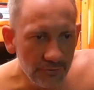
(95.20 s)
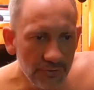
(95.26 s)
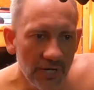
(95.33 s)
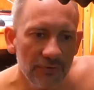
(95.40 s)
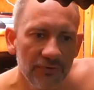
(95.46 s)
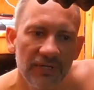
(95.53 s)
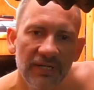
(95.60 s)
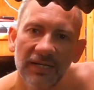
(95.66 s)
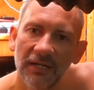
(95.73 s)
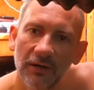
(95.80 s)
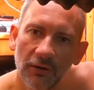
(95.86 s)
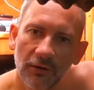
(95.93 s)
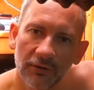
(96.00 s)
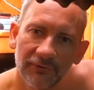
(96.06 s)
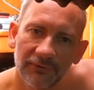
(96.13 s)
don't need a
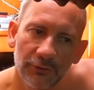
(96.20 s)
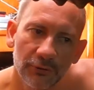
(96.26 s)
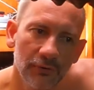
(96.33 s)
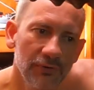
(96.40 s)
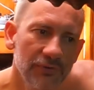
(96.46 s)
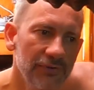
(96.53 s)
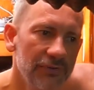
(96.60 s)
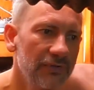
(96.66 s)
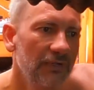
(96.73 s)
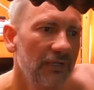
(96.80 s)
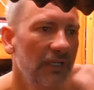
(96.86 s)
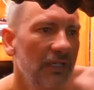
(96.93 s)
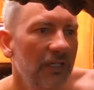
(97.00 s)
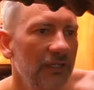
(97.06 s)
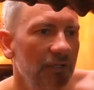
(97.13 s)
lot of tools.
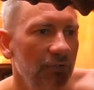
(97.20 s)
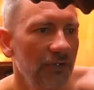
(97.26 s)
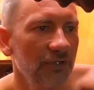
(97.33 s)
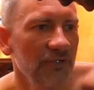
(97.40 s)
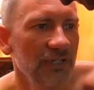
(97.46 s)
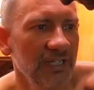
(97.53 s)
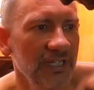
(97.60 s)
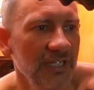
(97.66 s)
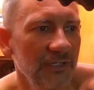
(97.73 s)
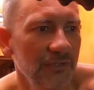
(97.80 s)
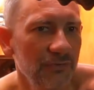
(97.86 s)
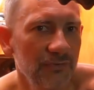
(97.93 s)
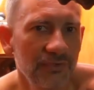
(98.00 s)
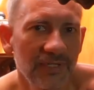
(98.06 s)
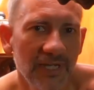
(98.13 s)
You only need
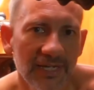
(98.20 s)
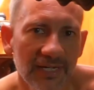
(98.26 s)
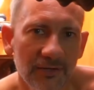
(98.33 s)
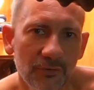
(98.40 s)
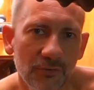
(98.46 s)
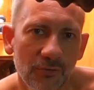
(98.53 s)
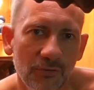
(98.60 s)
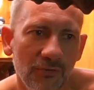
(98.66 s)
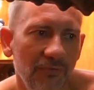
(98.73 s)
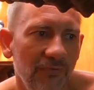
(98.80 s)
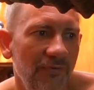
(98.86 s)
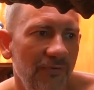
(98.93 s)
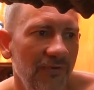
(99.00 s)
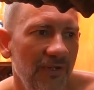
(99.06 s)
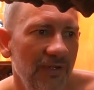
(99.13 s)
to take
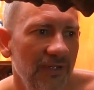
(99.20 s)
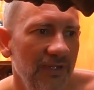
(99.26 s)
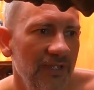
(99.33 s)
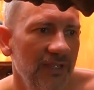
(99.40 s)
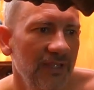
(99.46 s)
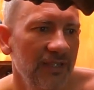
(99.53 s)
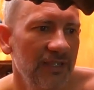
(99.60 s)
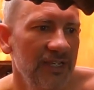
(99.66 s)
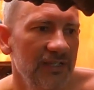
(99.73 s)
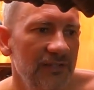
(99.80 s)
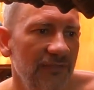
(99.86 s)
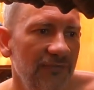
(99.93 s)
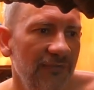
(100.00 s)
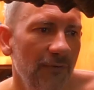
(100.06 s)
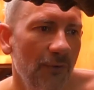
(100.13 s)
off
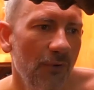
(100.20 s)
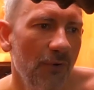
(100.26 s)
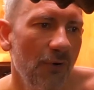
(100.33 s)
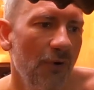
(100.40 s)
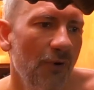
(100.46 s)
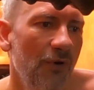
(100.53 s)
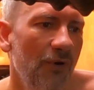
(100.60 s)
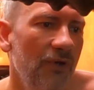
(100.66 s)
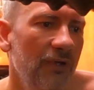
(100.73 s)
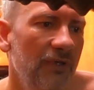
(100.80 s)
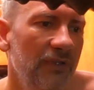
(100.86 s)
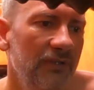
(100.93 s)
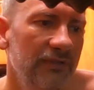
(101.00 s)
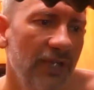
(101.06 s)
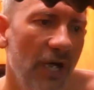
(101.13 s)
these 4
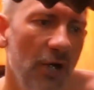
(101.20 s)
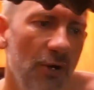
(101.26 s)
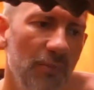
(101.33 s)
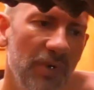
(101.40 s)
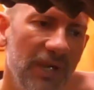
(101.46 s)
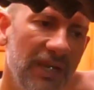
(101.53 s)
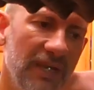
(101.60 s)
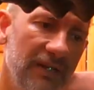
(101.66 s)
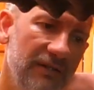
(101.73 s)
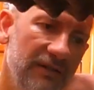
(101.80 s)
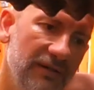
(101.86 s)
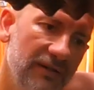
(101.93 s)
dome head